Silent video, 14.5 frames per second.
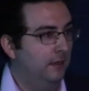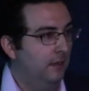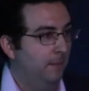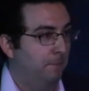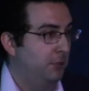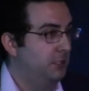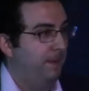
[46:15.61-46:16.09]

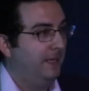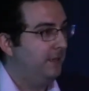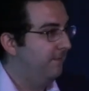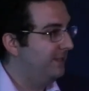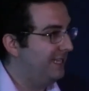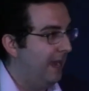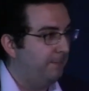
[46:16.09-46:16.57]
prospective
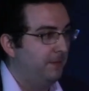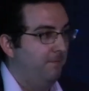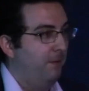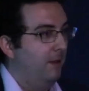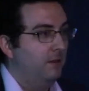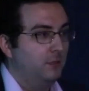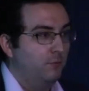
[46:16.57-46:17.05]
adoptive
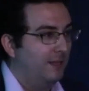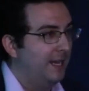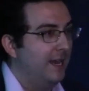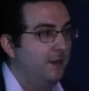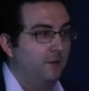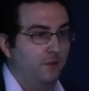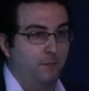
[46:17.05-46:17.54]
parents who want to
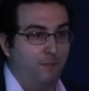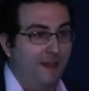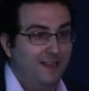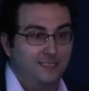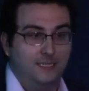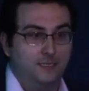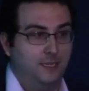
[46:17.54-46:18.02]
enter the
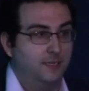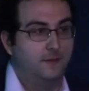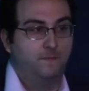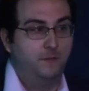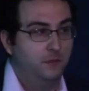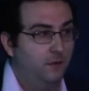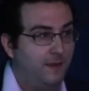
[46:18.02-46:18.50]
process, because if
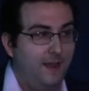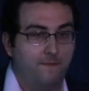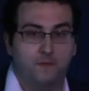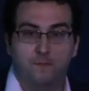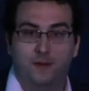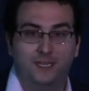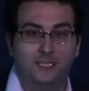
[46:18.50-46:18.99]
you don't have the
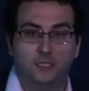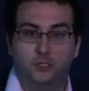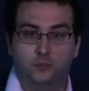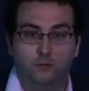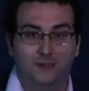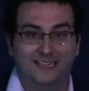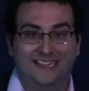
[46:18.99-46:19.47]
money to
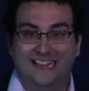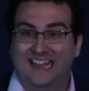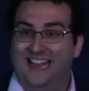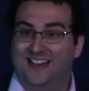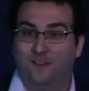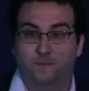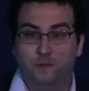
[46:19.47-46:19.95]
do it,
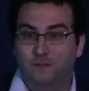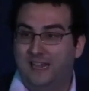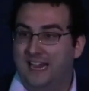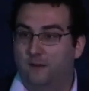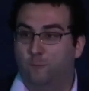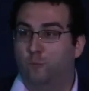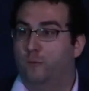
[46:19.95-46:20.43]
and if you
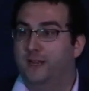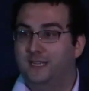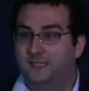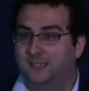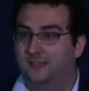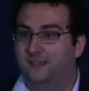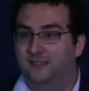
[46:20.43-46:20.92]
can't
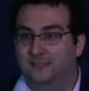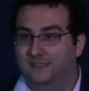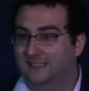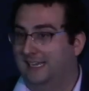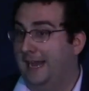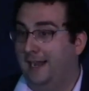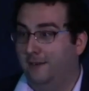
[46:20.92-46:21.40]
risk
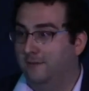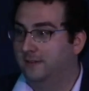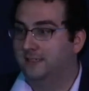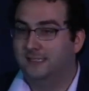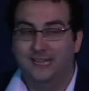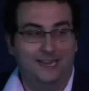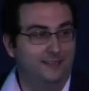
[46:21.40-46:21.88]
Congress
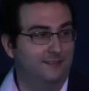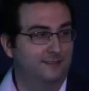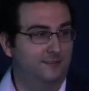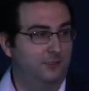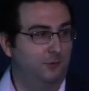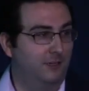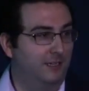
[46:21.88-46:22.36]
not
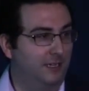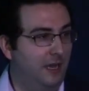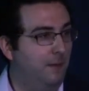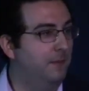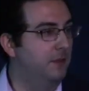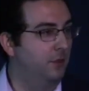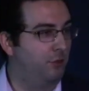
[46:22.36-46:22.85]
sort of
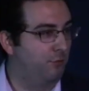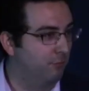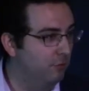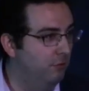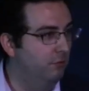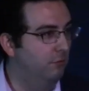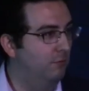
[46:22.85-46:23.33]
coming
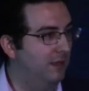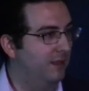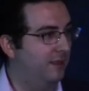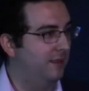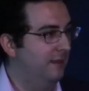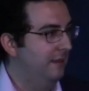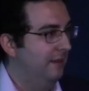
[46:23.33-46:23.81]
through
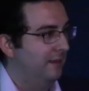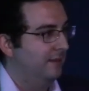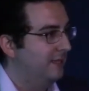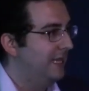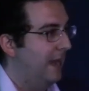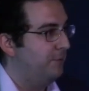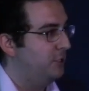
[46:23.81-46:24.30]
with the
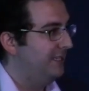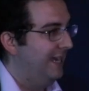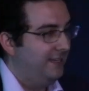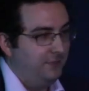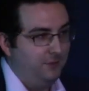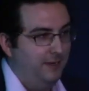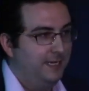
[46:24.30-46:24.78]
adoption
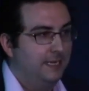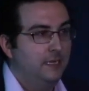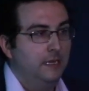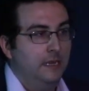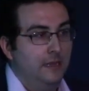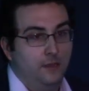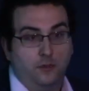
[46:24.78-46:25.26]
tax credit,
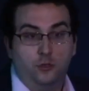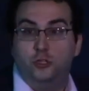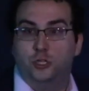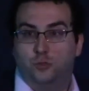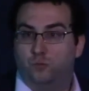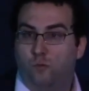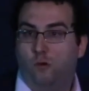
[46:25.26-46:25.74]
you
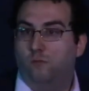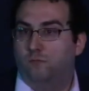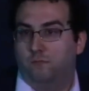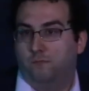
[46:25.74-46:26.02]
just won't